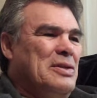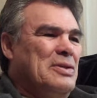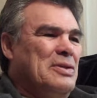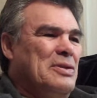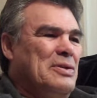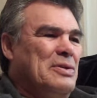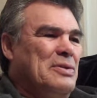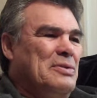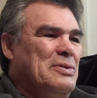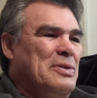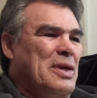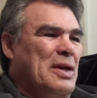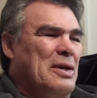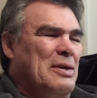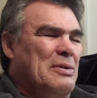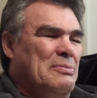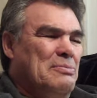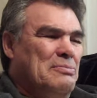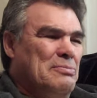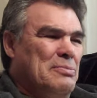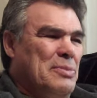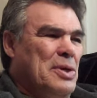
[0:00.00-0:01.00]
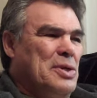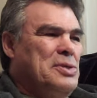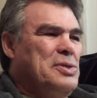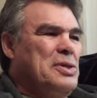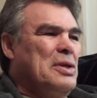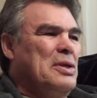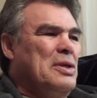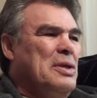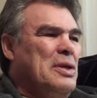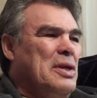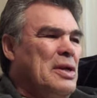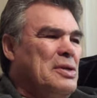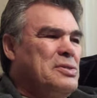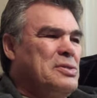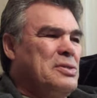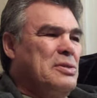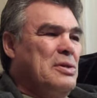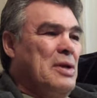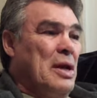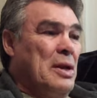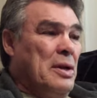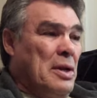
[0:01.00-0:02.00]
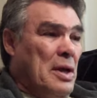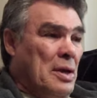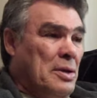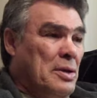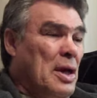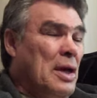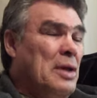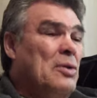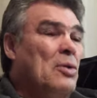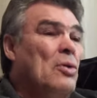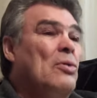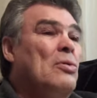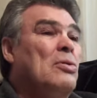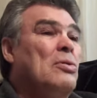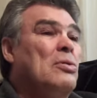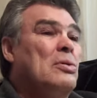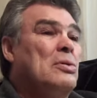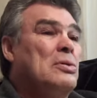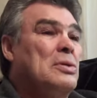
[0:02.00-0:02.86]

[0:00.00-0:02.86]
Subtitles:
So yeah, basically that's and I'd go.